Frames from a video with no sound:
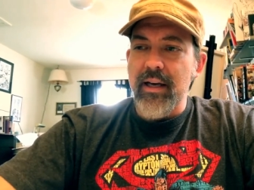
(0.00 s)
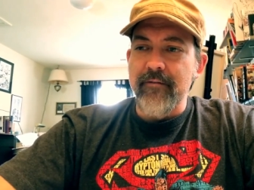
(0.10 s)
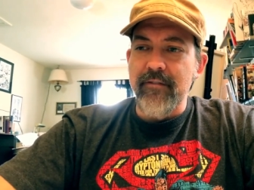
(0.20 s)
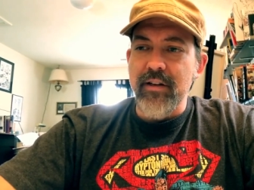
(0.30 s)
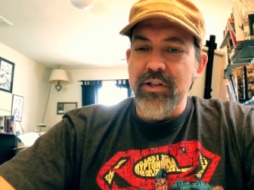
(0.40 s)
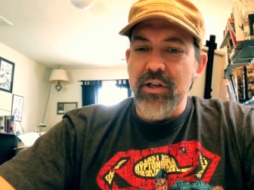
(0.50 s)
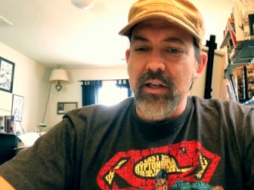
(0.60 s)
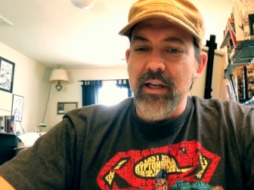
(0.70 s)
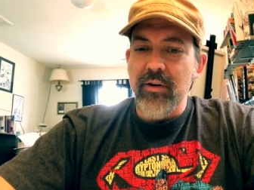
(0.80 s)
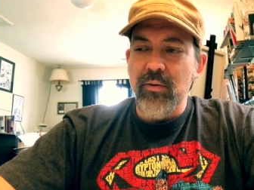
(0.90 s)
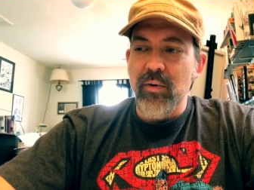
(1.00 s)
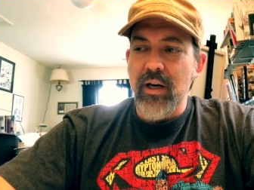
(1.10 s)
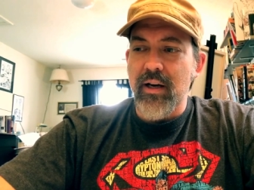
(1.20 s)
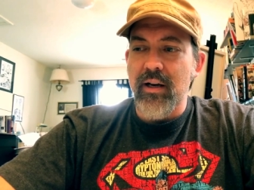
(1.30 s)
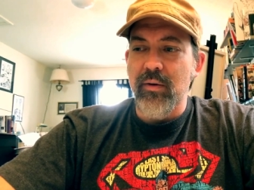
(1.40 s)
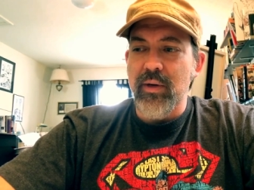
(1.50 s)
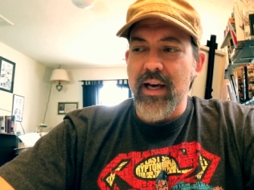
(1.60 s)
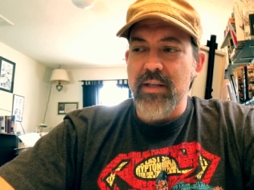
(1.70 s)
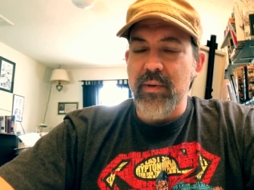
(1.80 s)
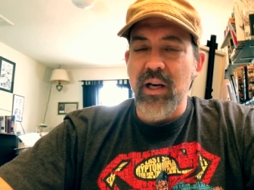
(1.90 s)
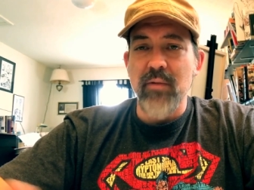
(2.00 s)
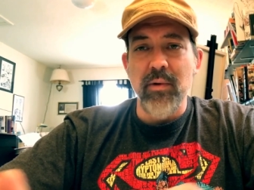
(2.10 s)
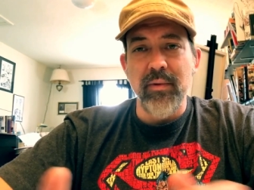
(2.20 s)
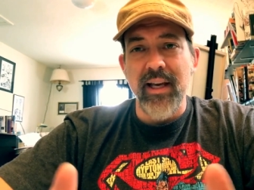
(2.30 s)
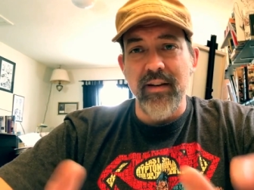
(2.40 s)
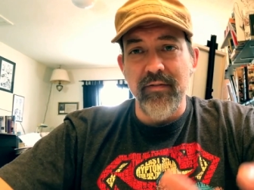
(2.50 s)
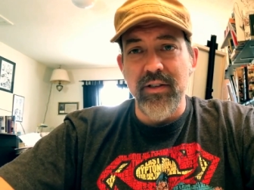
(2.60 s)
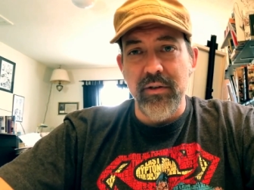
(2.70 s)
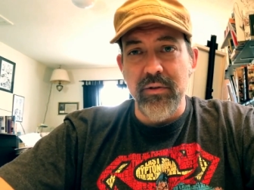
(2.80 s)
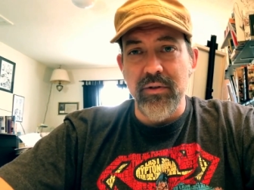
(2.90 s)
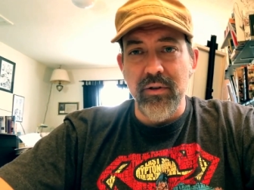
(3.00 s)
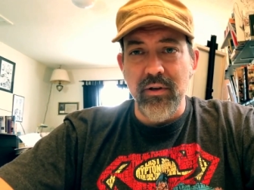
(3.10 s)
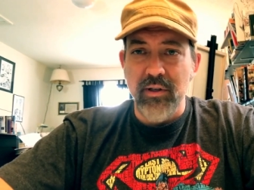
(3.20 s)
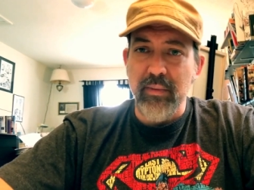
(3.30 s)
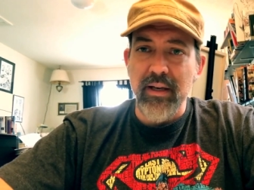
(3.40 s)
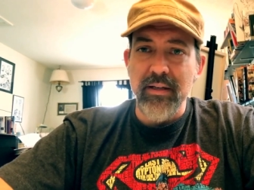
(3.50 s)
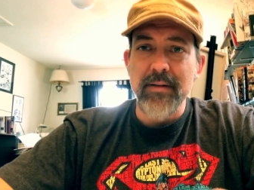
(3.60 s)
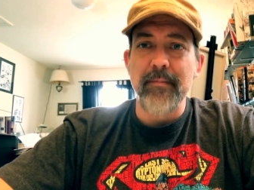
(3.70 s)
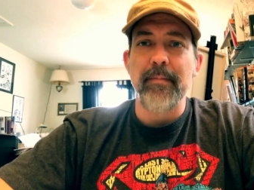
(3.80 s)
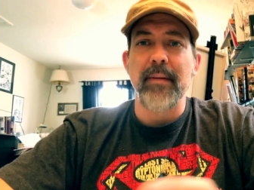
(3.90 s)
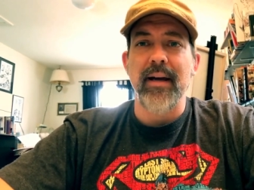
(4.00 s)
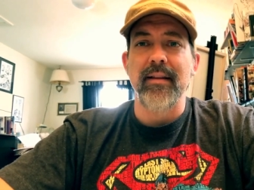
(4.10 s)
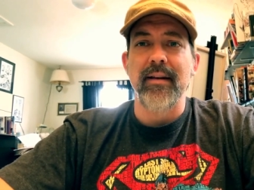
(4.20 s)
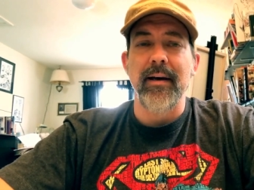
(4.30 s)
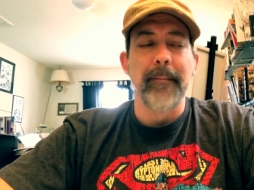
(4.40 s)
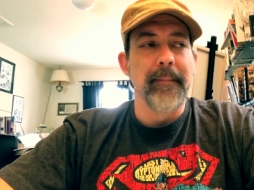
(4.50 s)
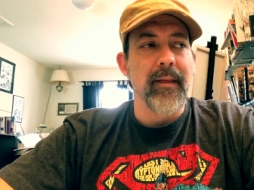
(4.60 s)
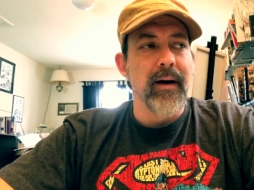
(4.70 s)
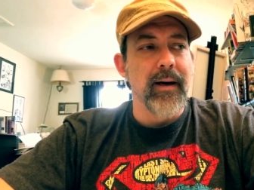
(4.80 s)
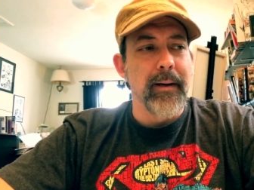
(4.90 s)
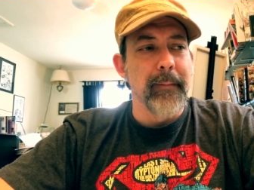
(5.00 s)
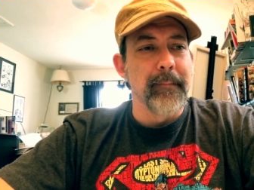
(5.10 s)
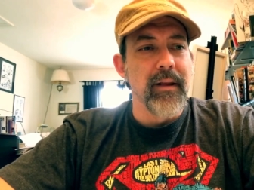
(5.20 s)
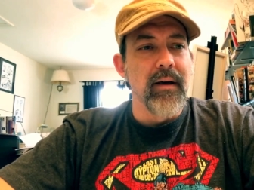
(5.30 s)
Eventually, Rick would ask me to come up. They had a physical studio space back in the day. Um,